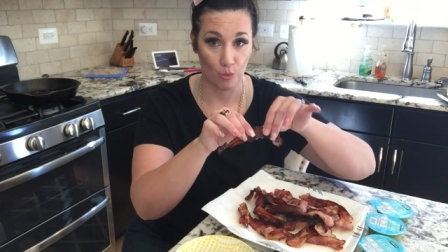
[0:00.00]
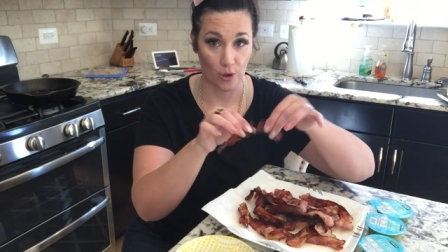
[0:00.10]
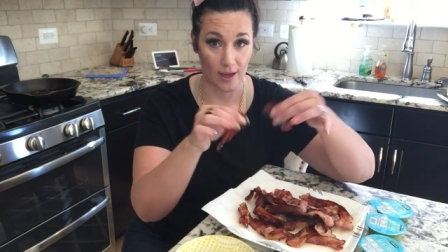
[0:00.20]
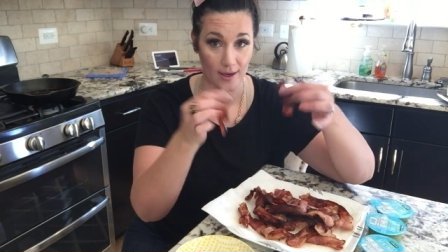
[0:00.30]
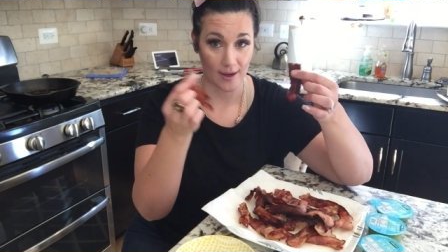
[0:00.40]

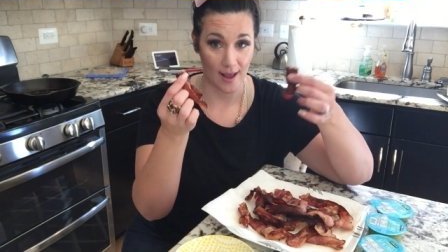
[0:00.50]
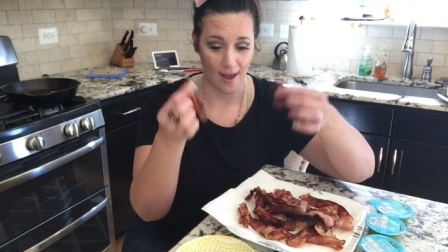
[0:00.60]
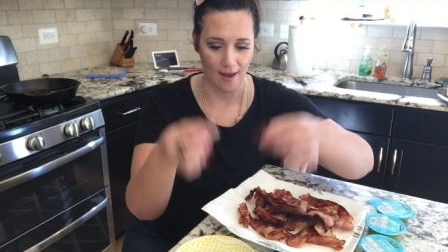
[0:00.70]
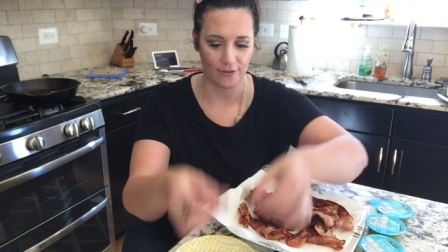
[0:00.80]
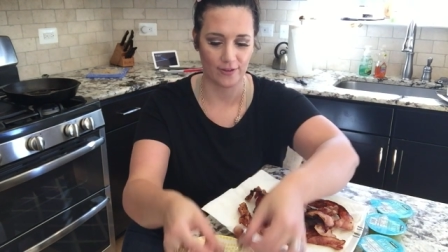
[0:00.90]
break it in
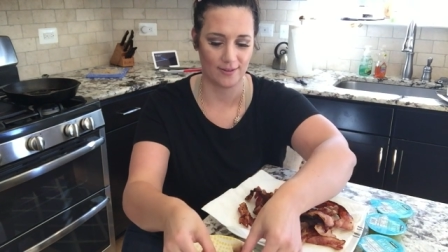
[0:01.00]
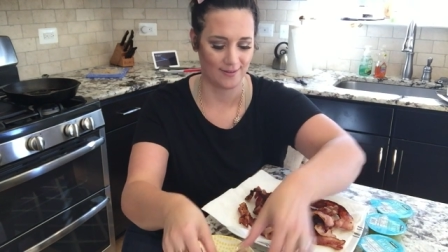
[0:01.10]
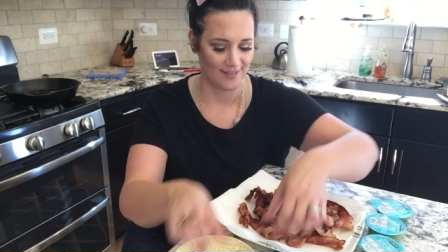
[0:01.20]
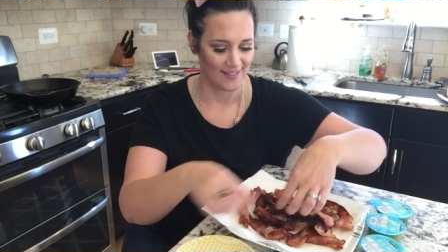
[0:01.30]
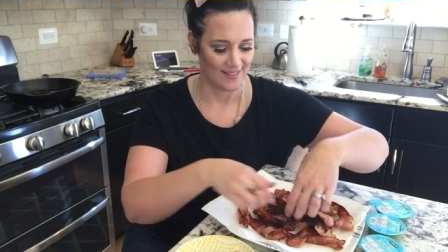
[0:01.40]
half,
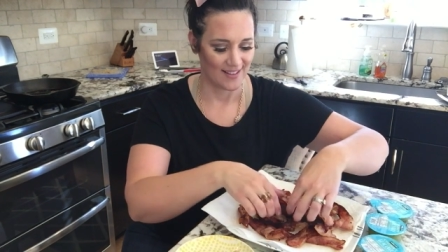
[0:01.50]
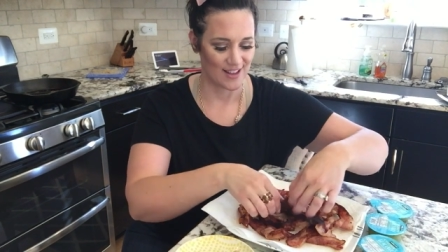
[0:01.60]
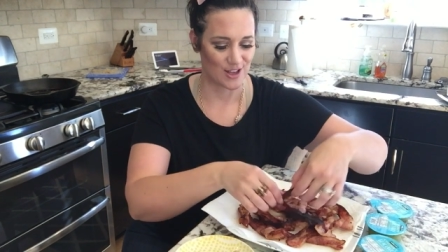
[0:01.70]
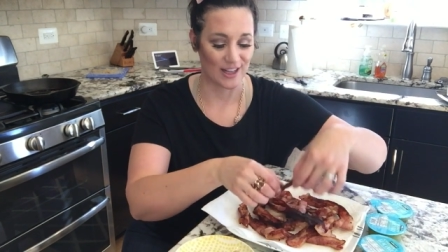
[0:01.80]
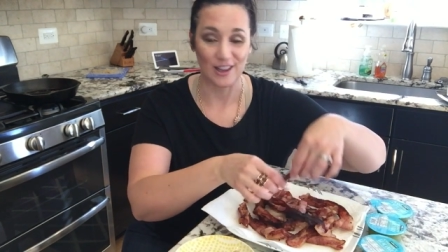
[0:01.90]

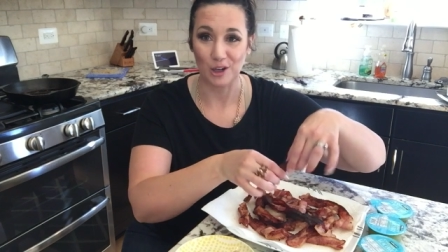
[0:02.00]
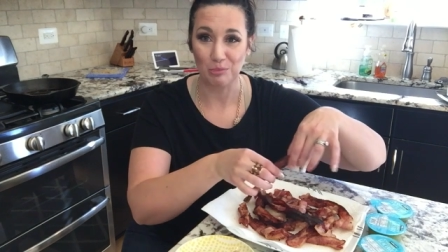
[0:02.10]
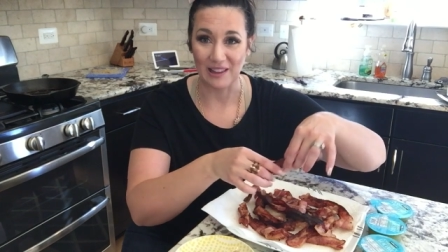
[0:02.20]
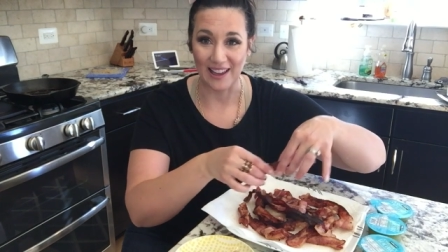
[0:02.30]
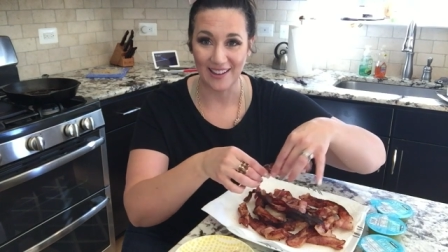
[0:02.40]
and get a little
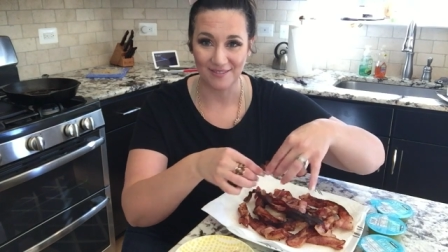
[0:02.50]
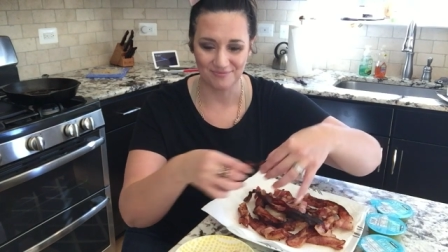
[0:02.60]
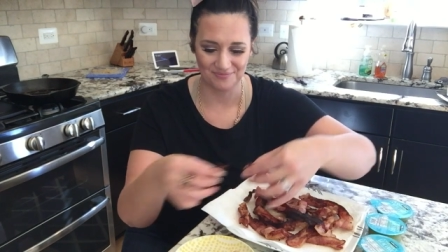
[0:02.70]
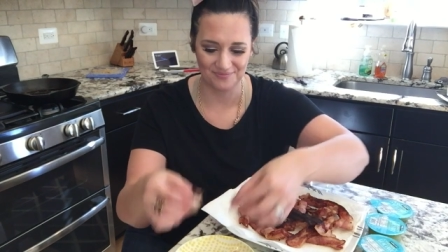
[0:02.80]
plate.